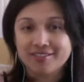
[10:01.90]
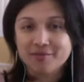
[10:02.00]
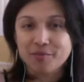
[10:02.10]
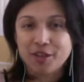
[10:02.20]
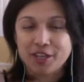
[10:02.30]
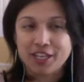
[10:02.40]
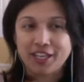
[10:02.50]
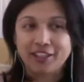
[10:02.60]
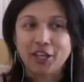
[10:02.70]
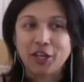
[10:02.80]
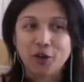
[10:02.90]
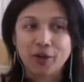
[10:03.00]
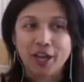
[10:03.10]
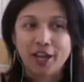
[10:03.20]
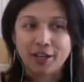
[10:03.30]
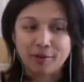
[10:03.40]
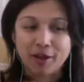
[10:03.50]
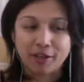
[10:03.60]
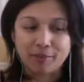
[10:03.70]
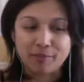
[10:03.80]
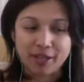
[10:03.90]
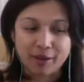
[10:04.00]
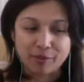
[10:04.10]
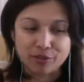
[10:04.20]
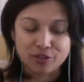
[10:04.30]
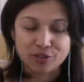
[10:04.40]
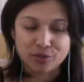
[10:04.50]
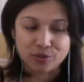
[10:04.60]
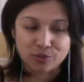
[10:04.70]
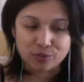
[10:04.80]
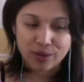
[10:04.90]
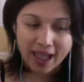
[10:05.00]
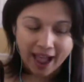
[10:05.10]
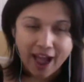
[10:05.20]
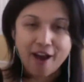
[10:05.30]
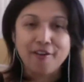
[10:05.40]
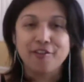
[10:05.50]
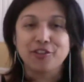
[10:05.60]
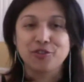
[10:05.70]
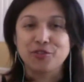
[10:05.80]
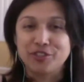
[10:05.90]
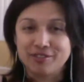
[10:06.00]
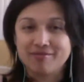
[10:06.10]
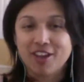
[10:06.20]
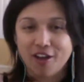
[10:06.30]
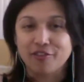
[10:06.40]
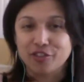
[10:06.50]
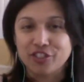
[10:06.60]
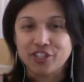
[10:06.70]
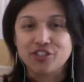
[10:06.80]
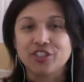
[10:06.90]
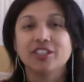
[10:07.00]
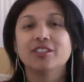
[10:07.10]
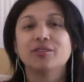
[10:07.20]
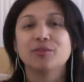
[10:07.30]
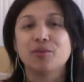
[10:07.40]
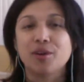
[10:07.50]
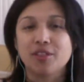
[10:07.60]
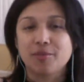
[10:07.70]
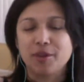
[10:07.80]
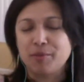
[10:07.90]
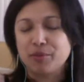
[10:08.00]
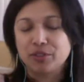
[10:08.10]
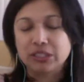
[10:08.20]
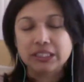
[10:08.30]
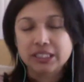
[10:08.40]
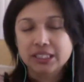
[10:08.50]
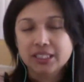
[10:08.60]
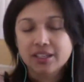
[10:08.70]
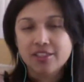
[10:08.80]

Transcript: voice, meaning like, okay, I can be able to have a certain conversation with people